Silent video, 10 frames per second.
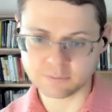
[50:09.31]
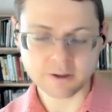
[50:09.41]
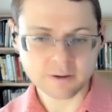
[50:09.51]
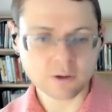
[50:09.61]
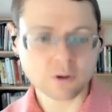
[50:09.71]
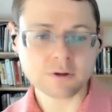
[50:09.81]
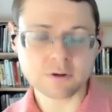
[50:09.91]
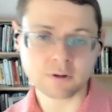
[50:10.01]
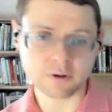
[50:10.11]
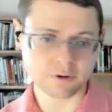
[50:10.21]
Well, you need
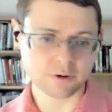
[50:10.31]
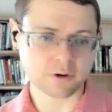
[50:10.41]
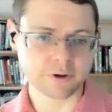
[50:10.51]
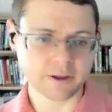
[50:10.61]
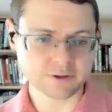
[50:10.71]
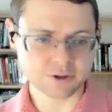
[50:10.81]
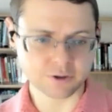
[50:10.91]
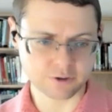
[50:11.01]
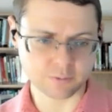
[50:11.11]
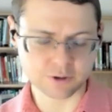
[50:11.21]
to learn to go against your
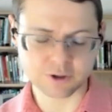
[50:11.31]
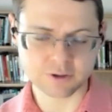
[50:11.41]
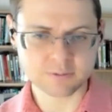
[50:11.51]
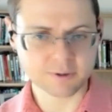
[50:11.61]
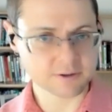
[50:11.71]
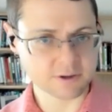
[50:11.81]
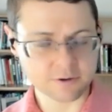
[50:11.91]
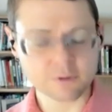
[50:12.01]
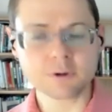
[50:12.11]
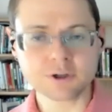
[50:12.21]
intuitions because our
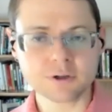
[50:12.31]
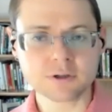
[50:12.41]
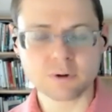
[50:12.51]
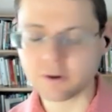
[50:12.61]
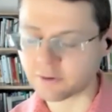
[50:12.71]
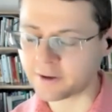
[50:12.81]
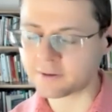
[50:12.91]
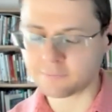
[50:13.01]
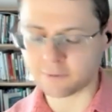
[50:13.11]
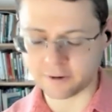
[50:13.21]
intuitions were
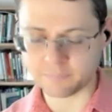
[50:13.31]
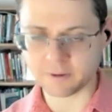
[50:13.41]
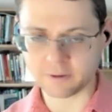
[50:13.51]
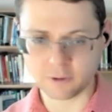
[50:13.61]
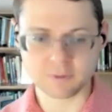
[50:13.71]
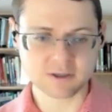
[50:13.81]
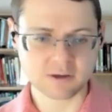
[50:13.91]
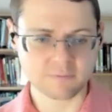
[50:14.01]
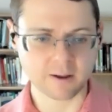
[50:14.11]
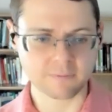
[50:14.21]
great for helping humans
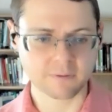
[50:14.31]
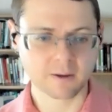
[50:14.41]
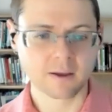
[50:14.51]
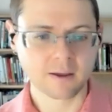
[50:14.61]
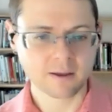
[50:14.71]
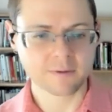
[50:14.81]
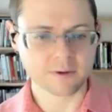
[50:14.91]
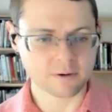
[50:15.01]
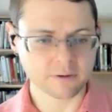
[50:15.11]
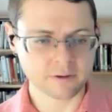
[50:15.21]
survive in
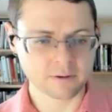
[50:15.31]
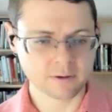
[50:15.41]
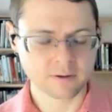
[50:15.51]
the early